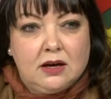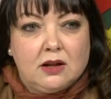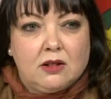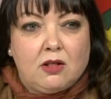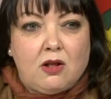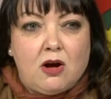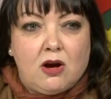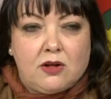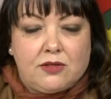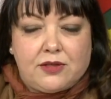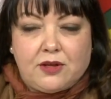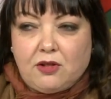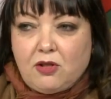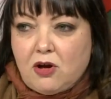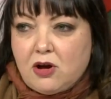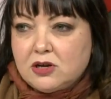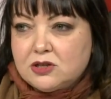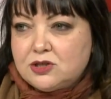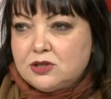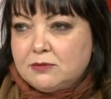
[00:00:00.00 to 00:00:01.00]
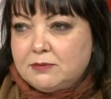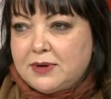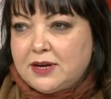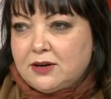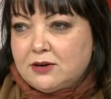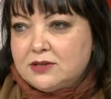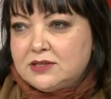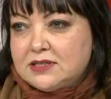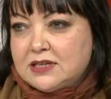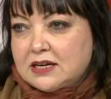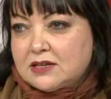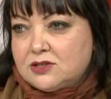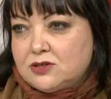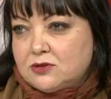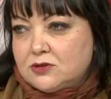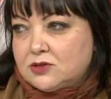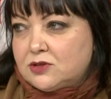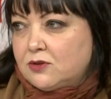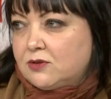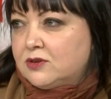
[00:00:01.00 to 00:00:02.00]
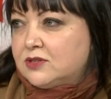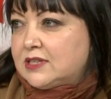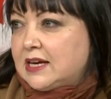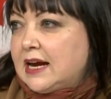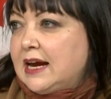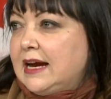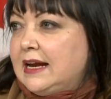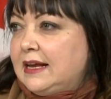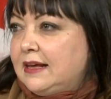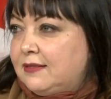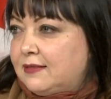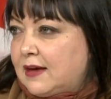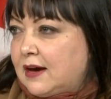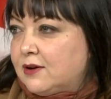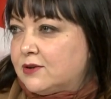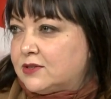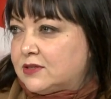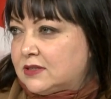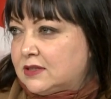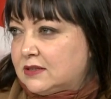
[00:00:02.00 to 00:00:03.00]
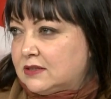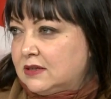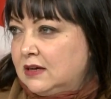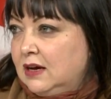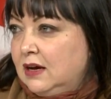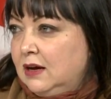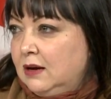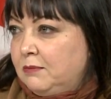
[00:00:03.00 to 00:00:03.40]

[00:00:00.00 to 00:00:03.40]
the long-term care sector, so there's 80,000